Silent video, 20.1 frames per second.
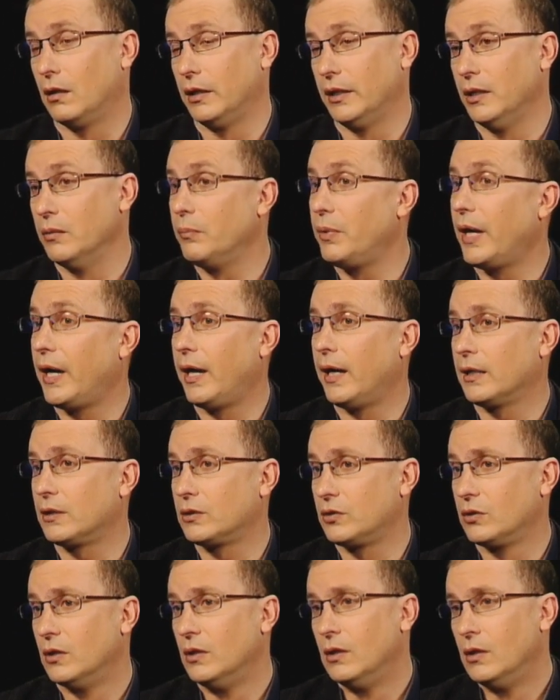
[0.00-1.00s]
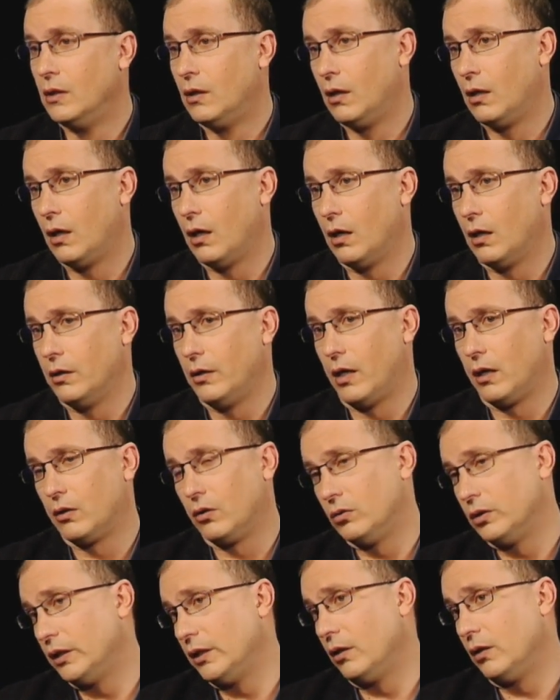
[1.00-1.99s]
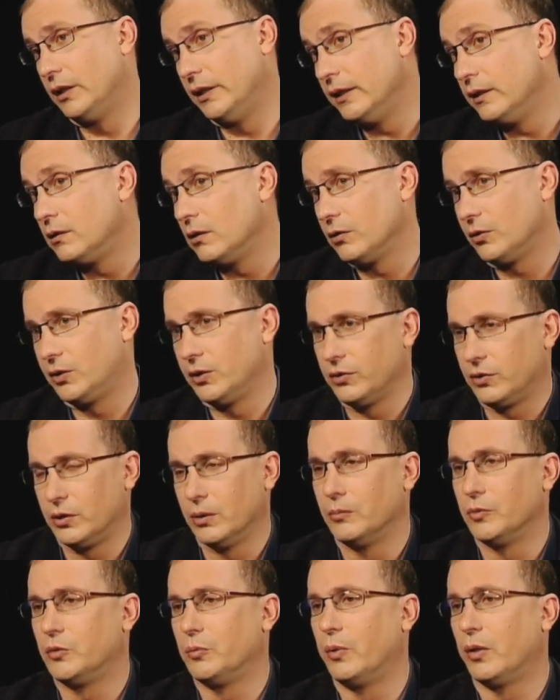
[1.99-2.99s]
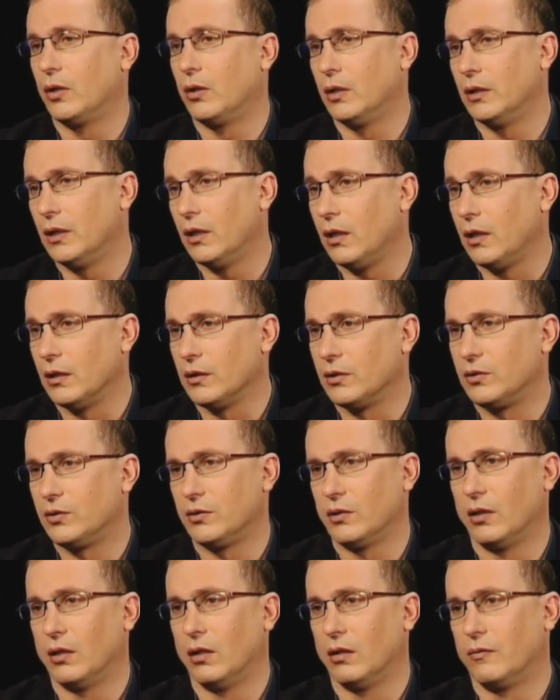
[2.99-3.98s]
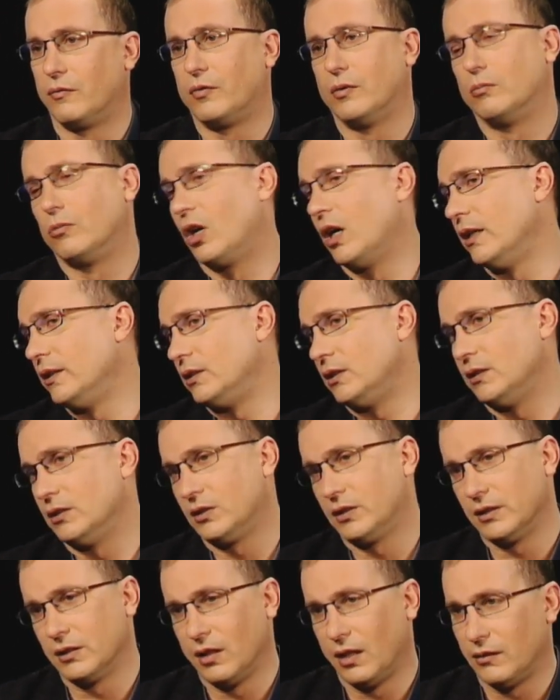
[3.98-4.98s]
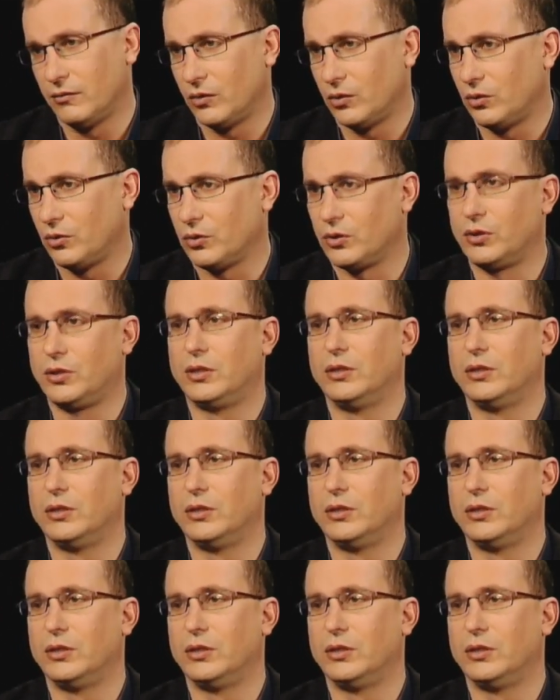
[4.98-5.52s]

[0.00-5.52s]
impacts, not only on ecosystems but on us, from rising sea levels